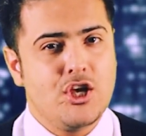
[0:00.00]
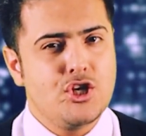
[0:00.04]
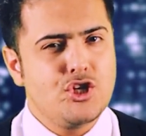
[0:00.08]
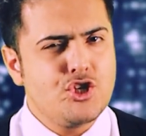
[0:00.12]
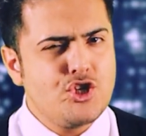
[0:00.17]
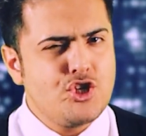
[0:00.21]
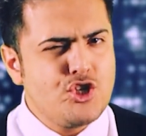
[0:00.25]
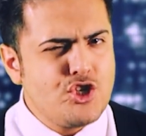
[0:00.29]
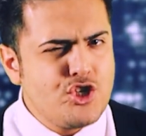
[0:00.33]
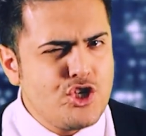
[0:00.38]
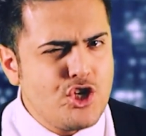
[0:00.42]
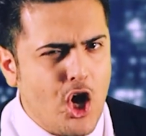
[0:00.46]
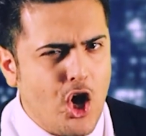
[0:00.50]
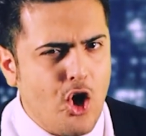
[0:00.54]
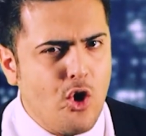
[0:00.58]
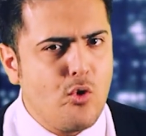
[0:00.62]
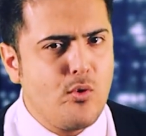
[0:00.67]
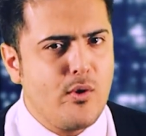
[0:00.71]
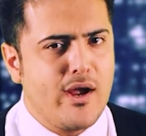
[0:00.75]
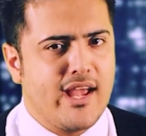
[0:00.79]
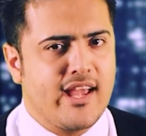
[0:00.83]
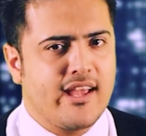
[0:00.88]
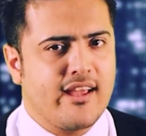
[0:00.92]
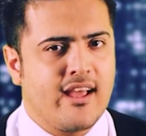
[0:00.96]

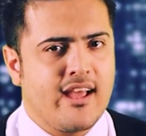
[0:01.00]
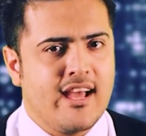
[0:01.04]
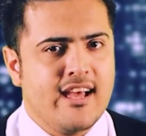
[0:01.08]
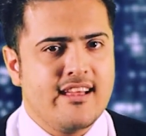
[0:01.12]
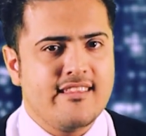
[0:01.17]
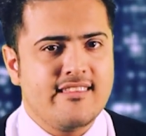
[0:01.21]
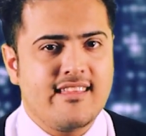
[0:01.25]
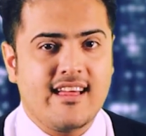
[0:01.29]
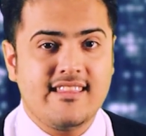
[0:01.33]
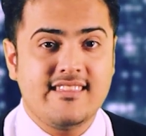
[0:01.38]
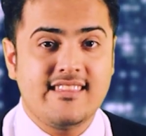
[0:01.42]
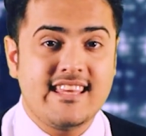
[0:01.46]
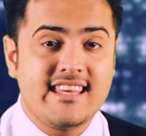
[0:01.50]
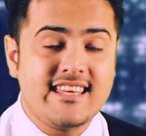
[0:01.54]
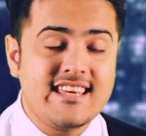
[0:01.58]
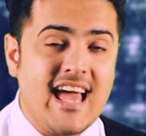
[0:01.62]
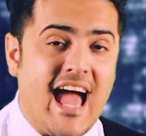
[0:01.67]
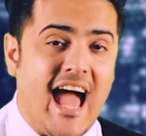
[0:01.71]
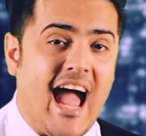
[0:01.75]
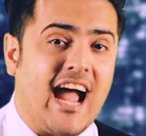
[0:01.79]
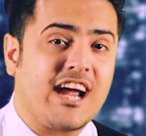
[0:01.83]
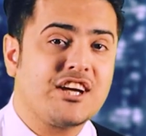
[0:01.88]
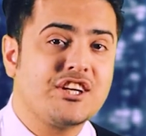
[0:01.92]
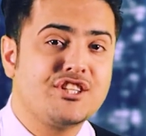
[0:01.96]
showing that the
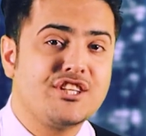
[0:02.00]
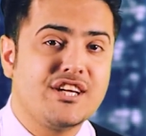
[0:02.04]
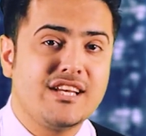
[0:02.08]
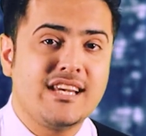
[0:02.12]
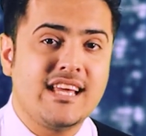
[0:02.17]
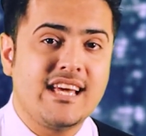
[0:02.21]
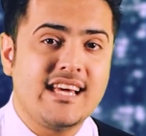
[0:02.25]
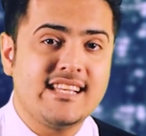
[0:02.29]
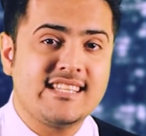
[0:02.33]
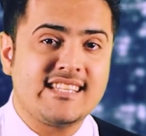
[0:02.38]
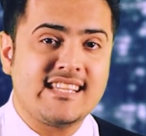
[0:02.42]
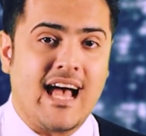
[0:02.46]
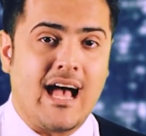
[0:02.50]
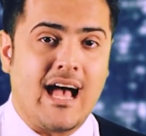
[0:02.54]
action is